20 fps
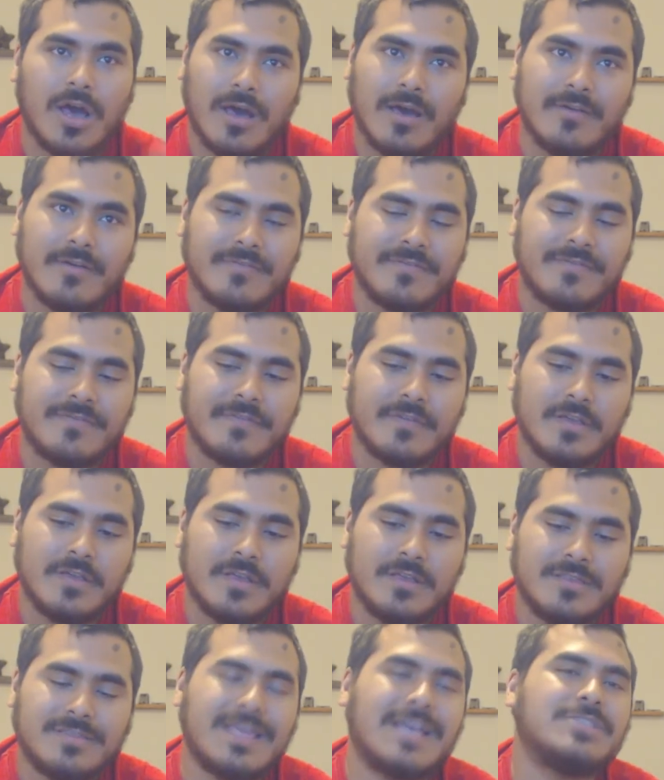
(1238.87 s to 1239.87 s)
of
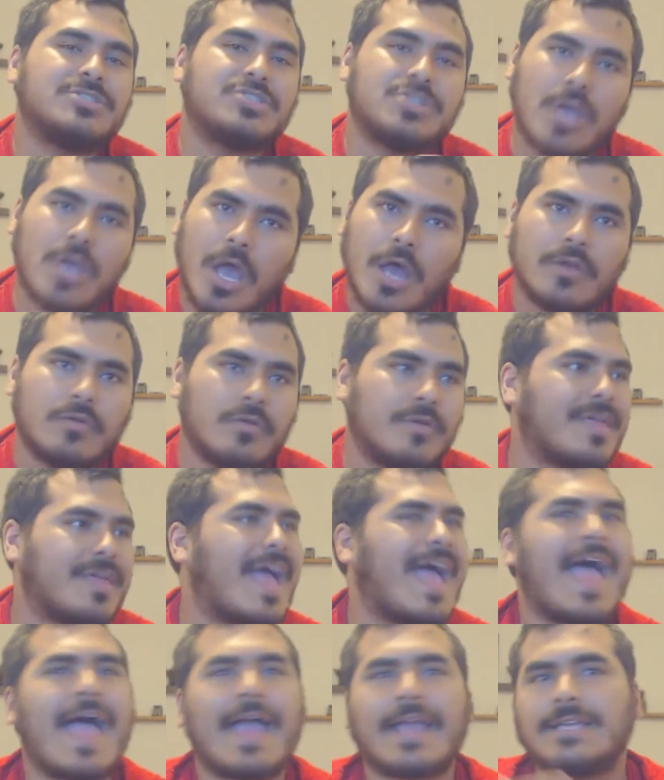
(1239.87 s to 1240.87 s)
that genre,
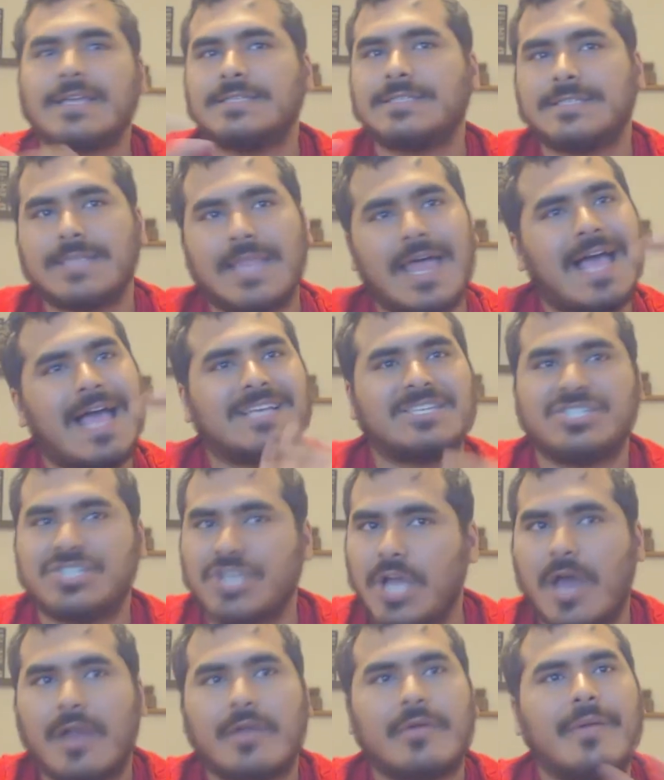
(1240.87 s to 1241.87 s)
the hack and
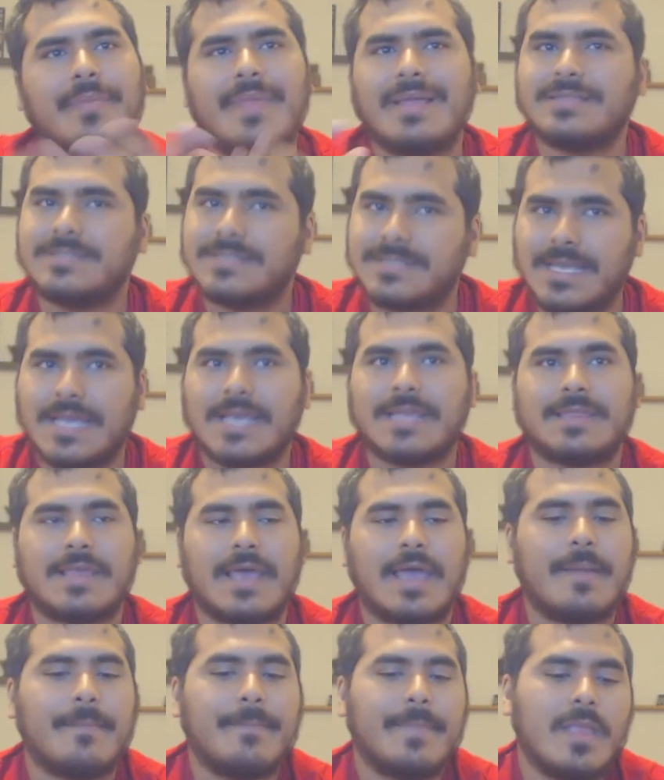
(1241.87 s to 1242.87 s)
slash genre. I'm not saying
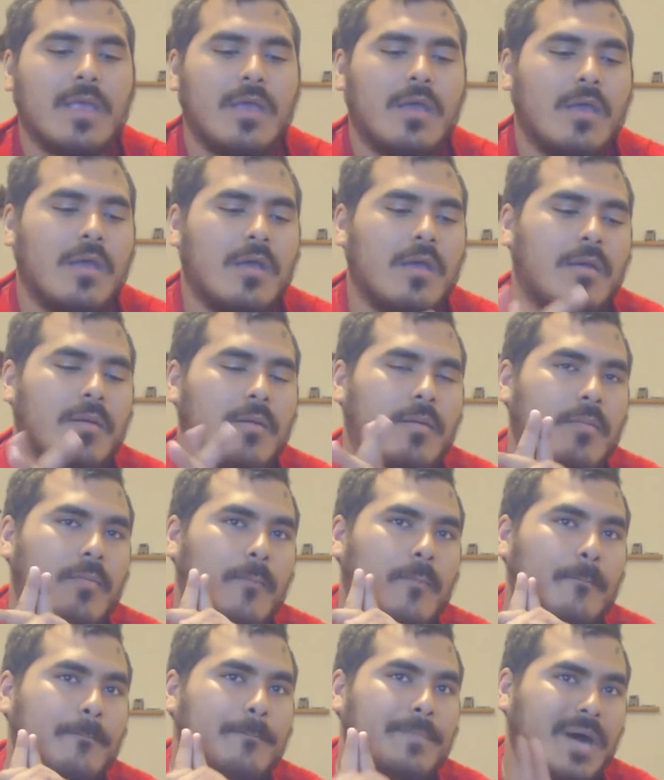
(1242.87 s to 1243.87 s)
that,
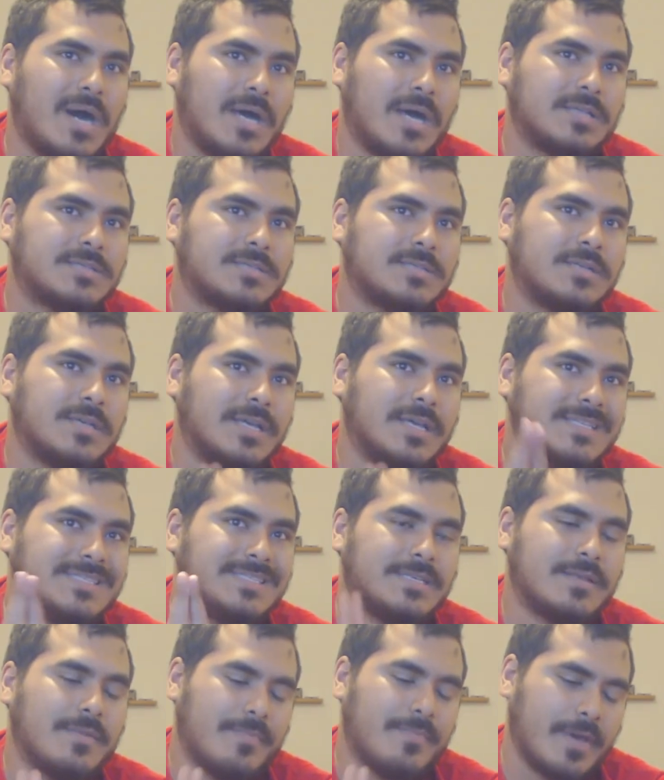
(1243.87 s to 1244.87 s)
but
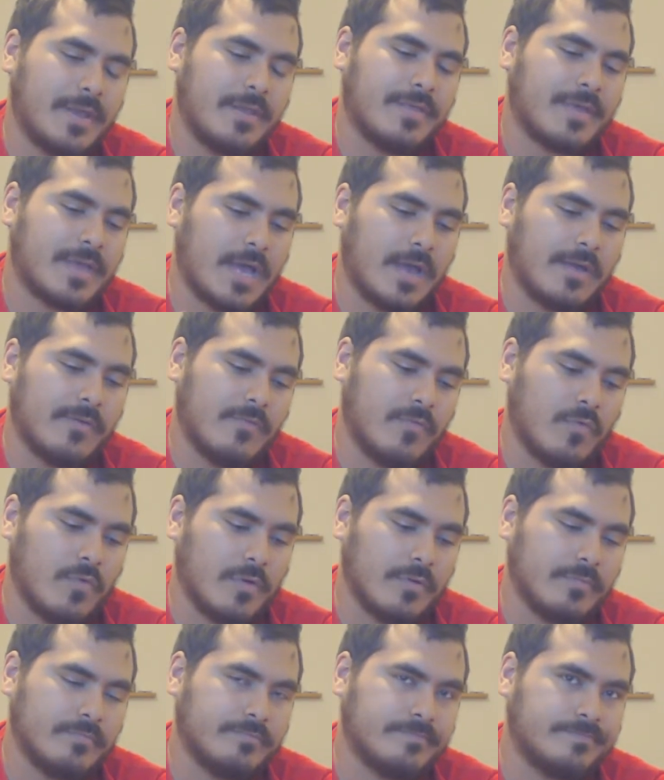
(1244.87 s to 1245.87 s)
it did it better than God of
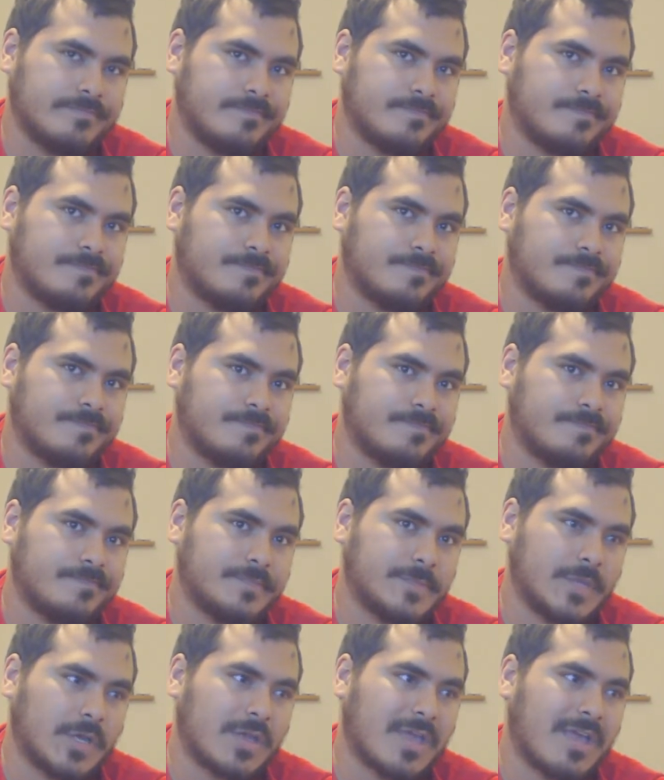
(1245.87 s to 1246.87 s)
War.
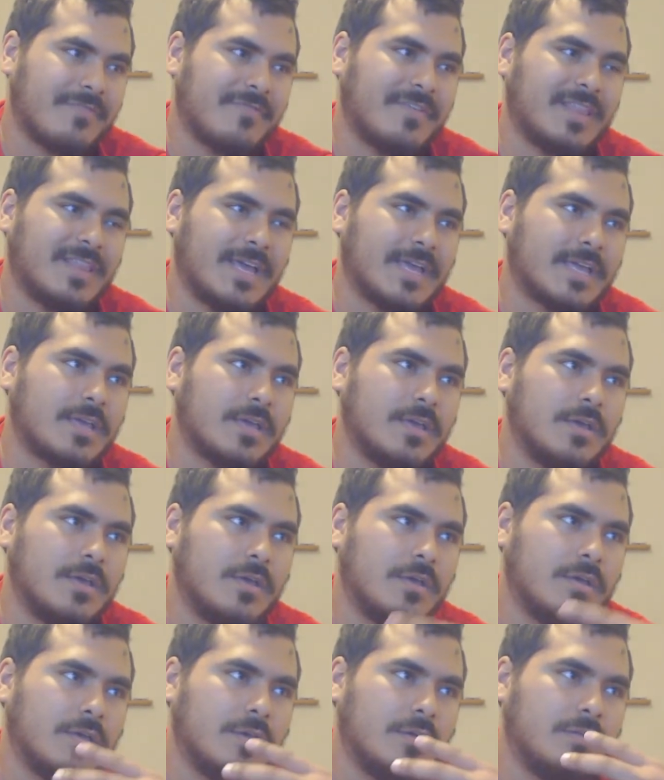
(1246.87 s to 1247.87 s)
Okay, I felt like
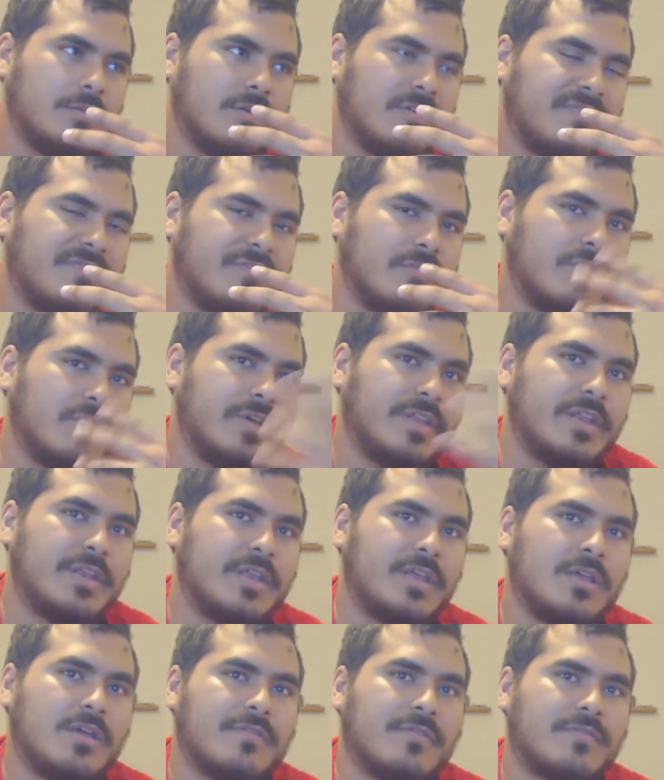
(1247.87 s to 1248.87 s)
the
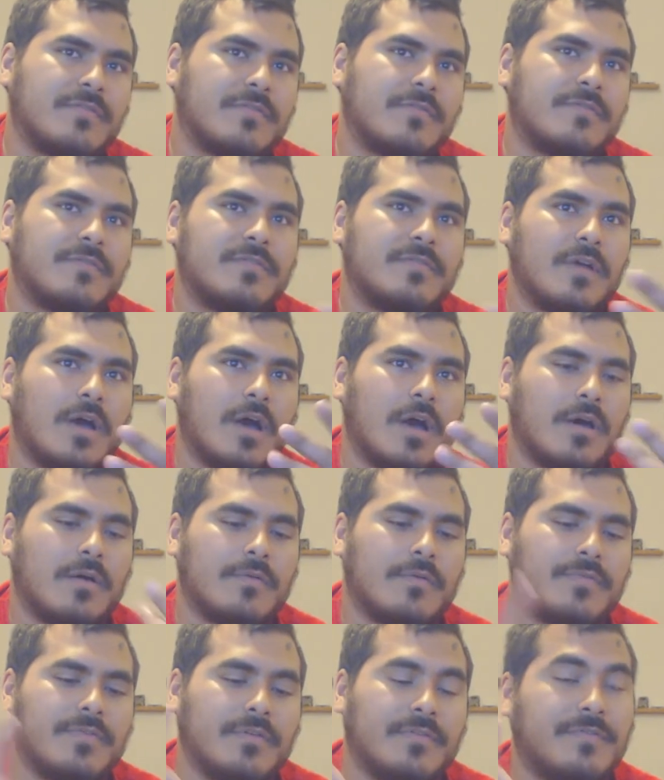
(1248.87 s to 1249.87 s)
fluidity of
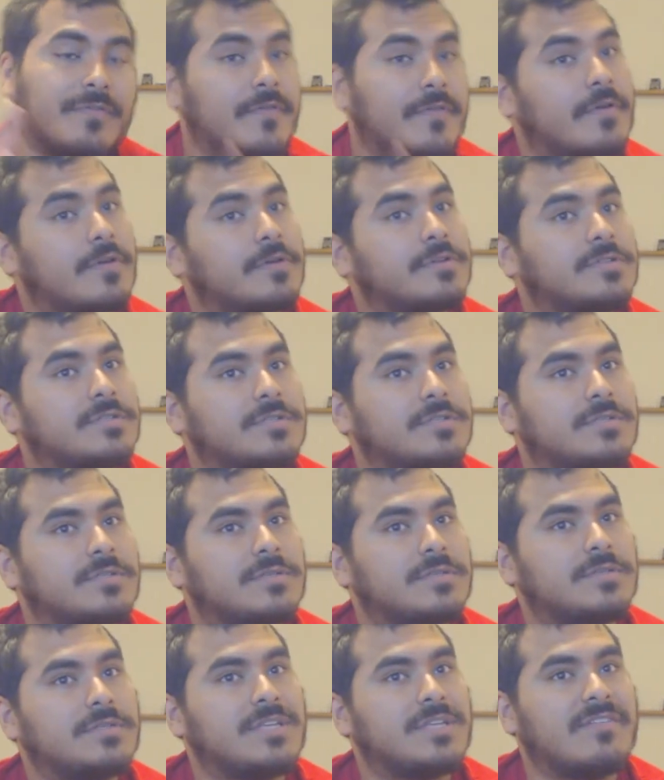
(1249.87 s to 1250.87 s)
the
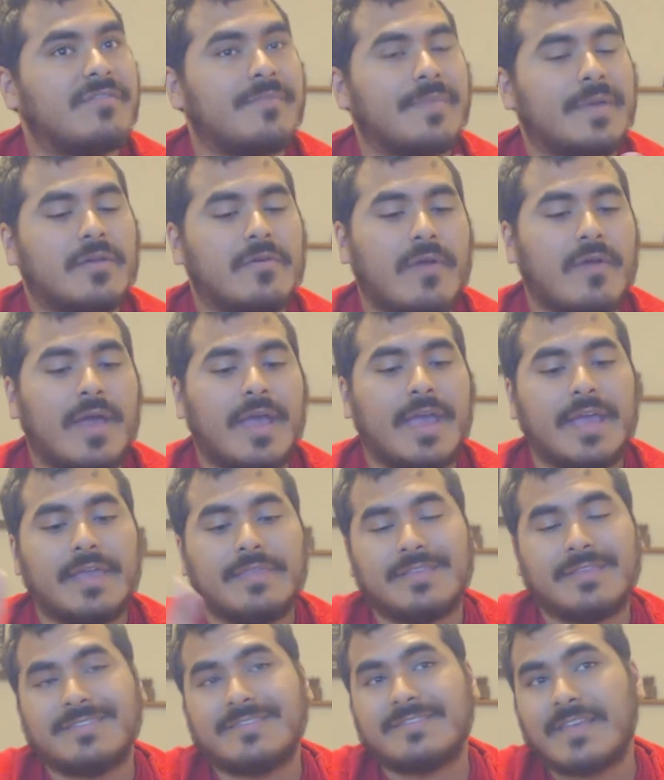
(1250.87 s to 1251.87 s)
first Devil May Cry
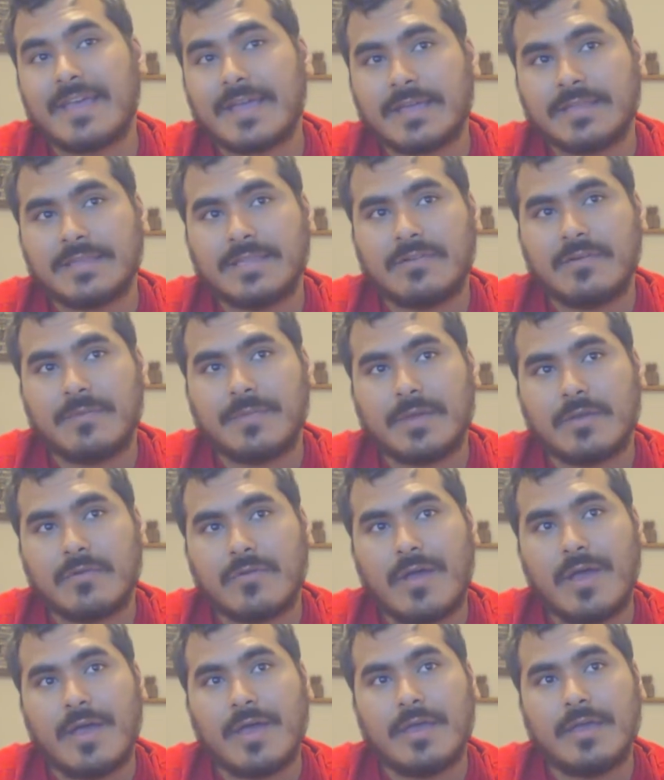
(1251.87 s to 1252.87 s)
and the second Devil May
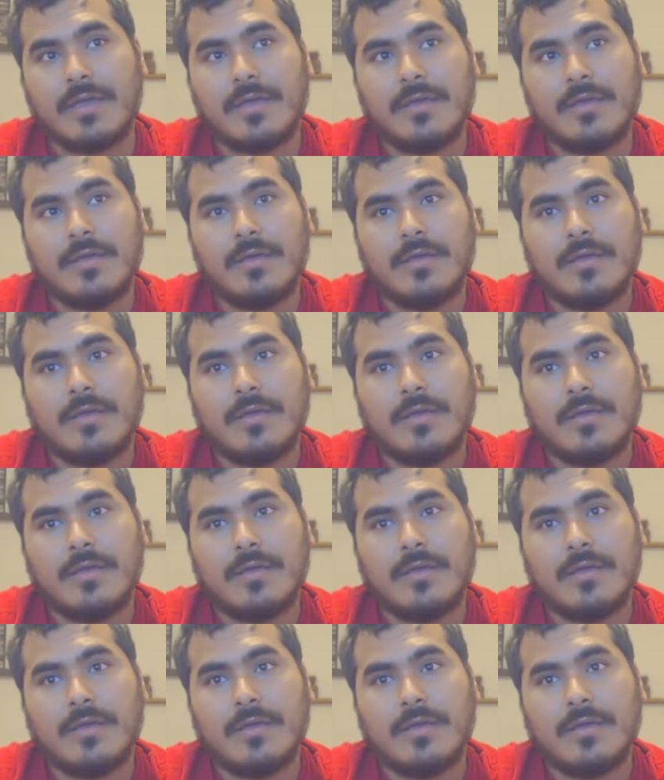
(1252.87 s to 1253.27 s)
Cry,